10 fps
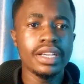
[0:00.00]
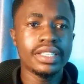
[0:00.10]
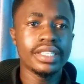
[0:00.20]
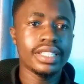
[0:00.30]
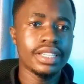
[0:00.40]

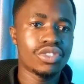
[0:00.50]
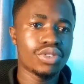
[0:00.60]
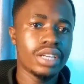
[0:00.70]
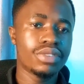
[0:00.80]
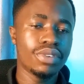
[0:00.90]
It is a
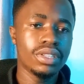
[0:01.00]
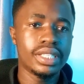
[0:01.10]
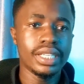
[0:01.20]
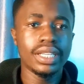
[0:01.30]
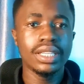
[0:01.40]

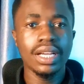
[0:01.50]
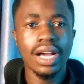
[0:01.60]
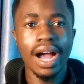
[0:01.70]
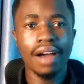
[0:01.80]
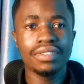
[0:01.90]
stressful
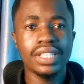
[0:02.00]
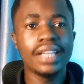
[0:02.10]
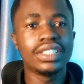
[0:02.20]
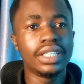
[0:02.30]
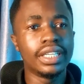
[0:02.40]
thing.
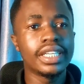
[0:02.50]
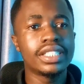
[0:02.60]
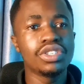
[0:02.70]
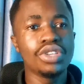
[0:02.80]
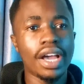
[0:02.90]
After
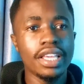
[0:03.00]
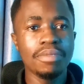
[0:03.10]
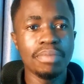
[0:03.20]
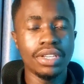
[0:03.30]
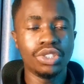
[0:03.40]
generating your
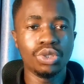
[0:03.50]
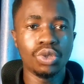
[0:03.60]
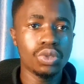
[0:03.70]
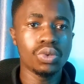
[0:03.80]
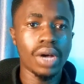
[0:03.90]
image, you
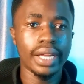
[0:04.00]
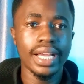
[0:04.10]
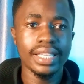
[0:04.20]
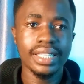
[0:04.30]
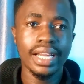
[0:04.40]
go to
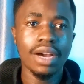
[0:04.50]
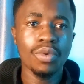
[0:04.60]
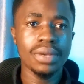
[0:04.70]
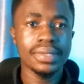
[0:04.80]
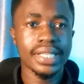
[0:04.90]
an
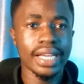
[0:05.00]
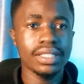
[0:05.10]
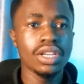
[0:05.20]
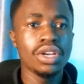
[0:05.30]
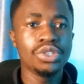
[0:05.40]
external website